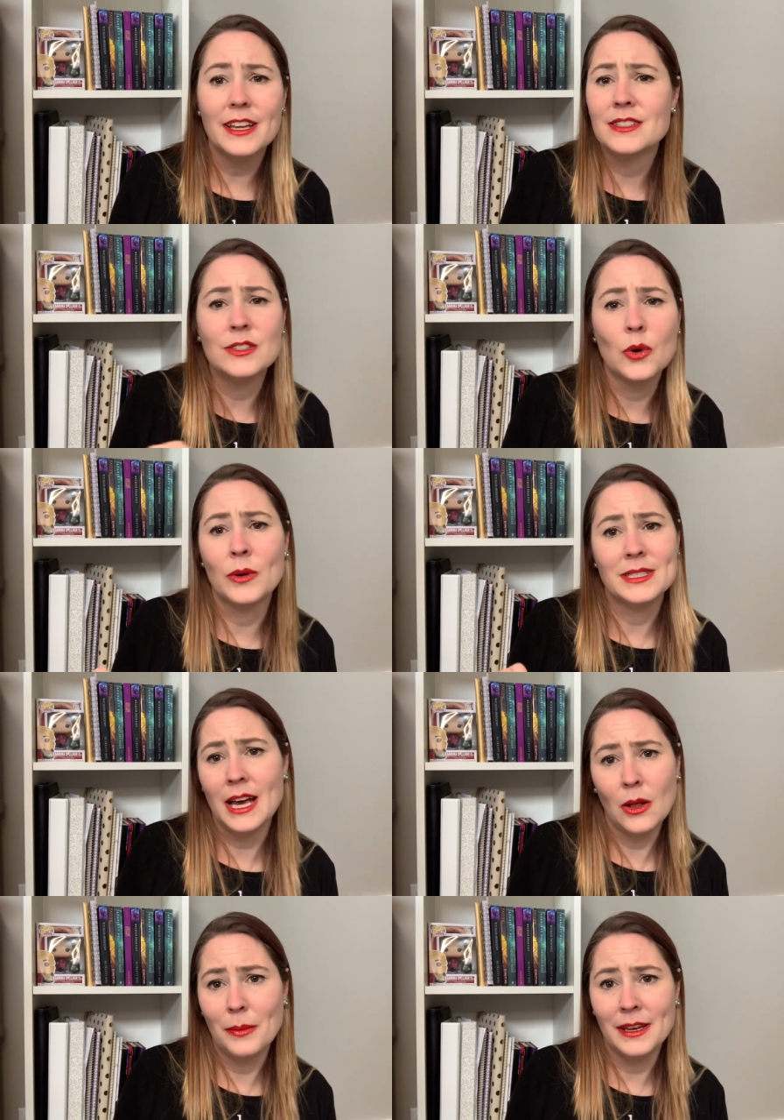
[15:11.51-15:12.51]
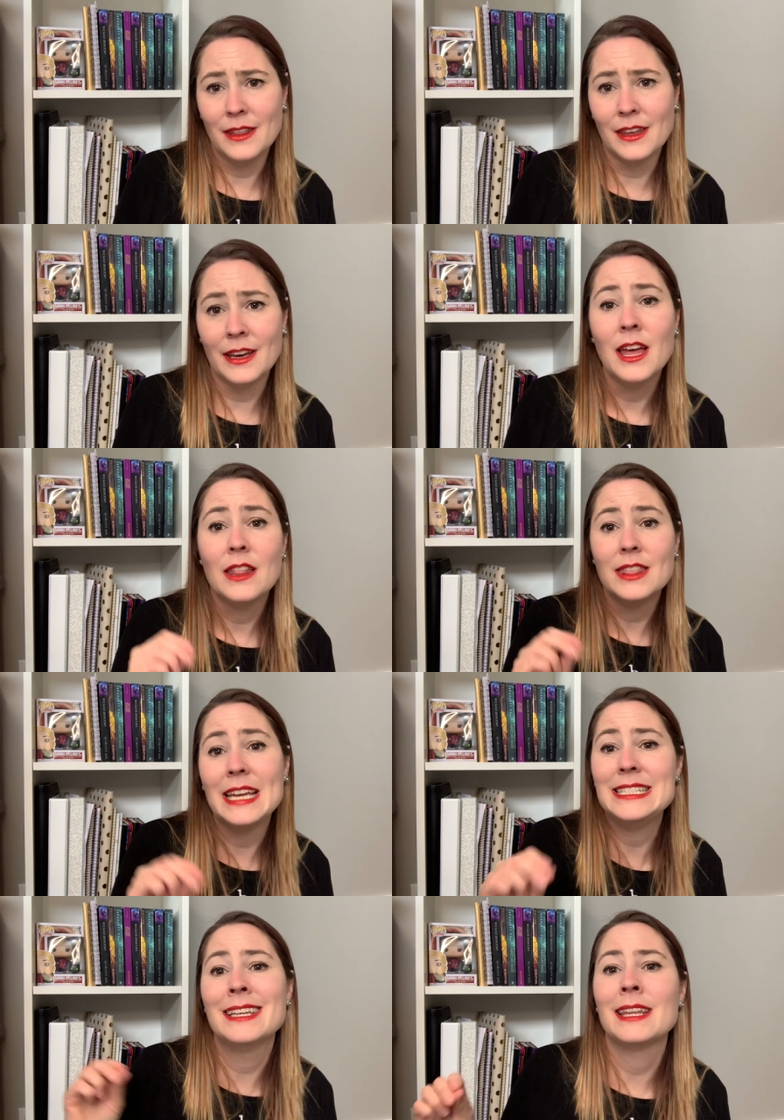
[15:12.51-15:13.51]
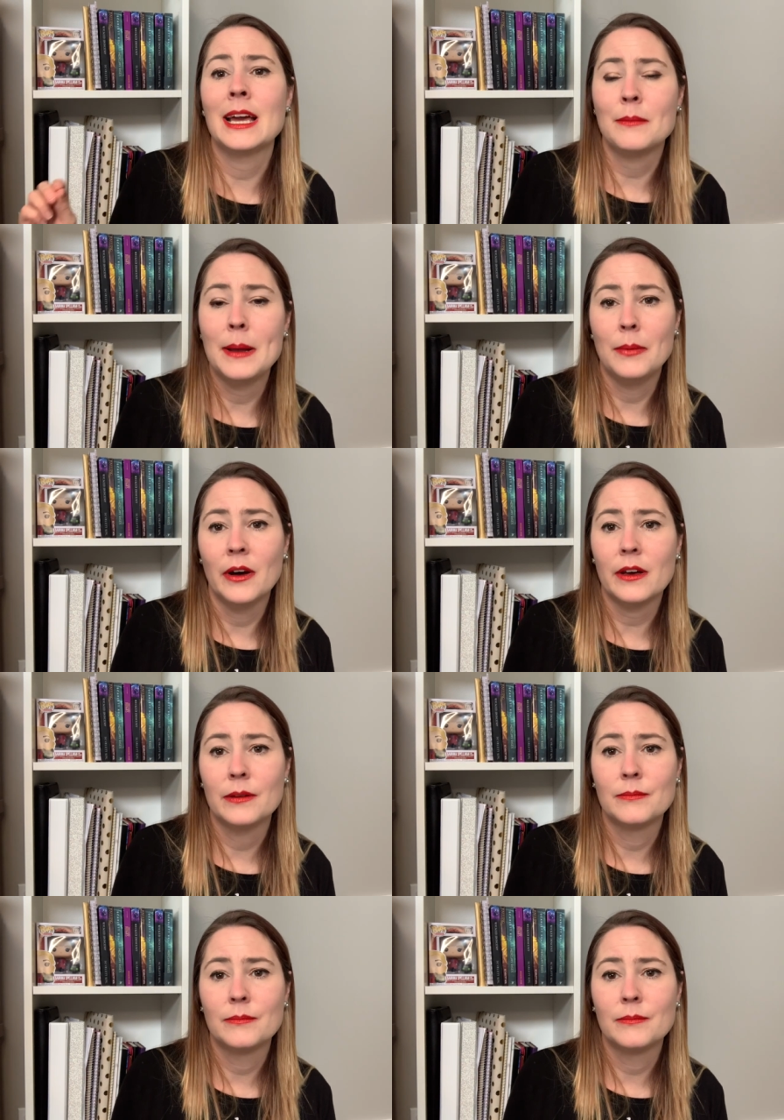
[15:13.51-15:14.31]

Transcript: isn't going to help anything. They didn't like my book.